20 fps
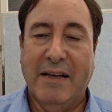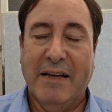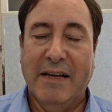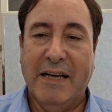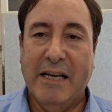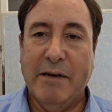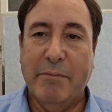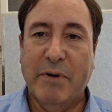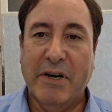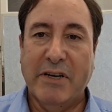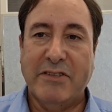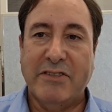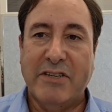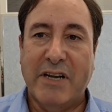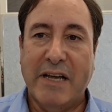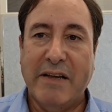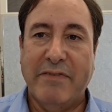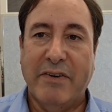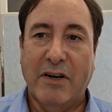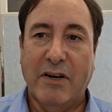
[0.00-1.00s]
It might
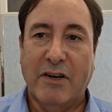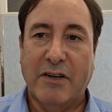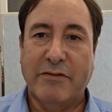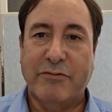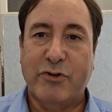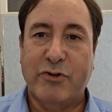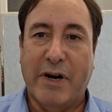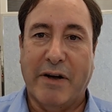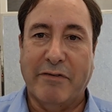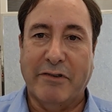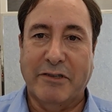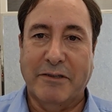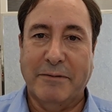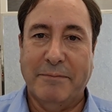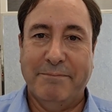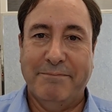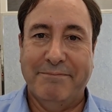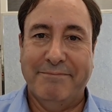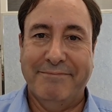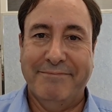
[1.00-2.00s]
save a lot of travel.
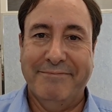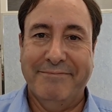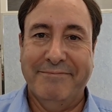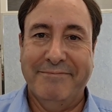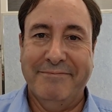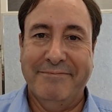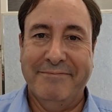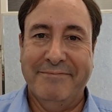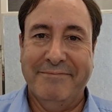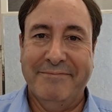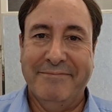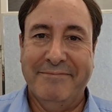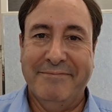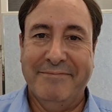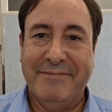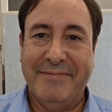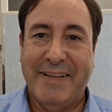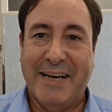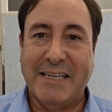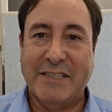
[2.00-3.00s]

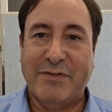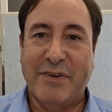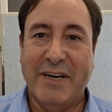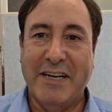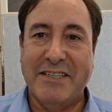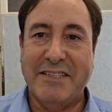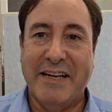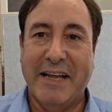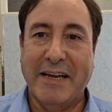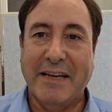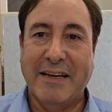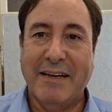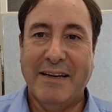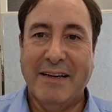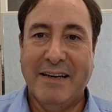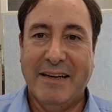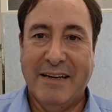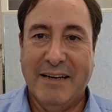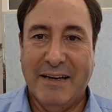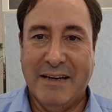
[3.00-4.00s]
Thanks for listening
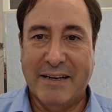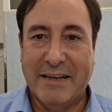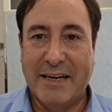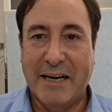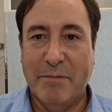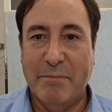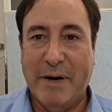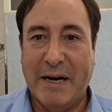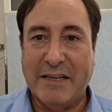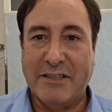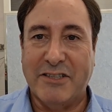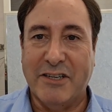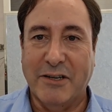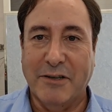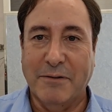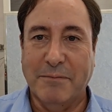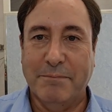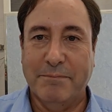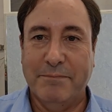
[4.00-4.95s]
and come back soon.